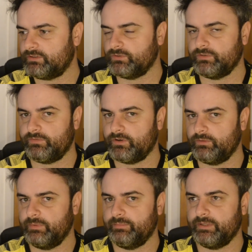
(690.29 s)
So if you're going
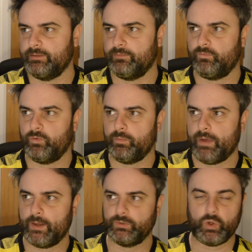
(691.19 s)
to be putting a few
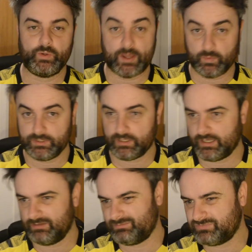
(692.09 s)
pounds on that one,
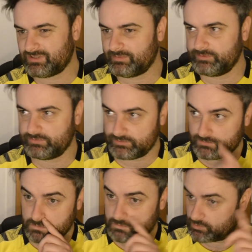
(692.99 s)
I probably
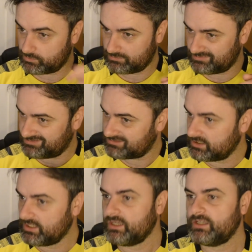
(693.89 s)
just,
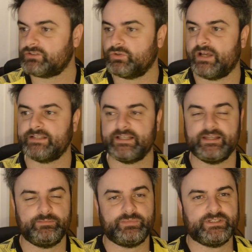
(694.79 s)
so as
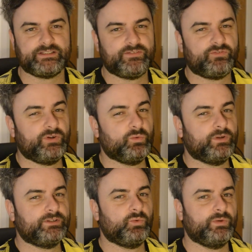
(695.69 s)
I predicted
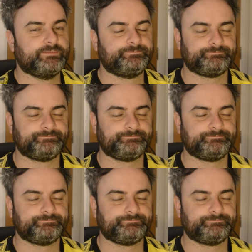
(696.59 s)
3-1 to win,